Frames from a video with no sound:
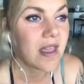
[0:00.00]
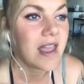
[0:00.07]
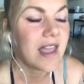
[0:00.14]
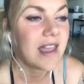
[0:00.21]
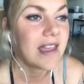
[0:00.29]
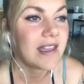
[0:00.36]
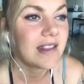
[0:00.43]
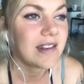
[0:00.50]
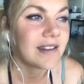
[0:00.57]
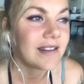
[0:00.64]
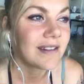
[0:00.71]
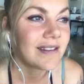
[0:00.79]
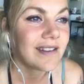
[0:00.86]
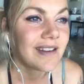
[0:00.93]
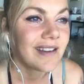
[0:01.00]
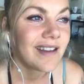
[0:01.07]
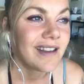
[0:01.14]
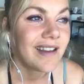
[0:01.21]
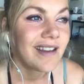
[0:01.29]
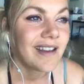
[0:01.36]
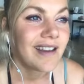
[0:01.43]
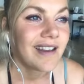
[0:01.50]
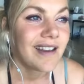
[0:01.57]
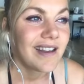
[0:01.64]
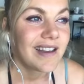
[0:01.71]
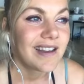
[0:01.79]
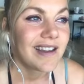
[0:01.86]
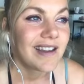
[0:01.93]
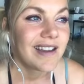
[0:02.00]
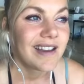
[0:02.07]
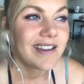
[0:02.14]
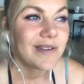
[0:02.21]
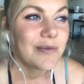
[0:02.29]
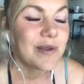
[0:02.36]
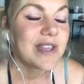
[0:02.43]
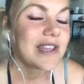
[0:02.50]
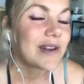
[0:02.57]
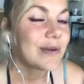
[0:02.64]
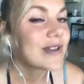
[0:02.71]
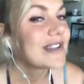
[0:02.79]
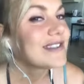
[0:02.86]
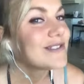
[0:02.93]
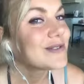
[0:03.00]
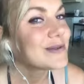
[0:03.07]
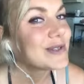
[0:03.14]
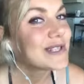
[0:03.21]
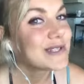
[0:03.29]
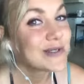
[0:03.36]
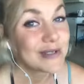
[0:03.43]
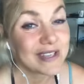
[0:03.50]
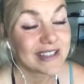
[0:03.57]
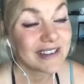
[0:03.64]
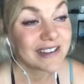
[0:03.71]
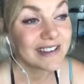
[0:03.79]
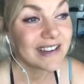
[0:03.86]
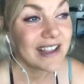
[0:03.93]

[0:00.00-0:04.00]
and we can look into it together.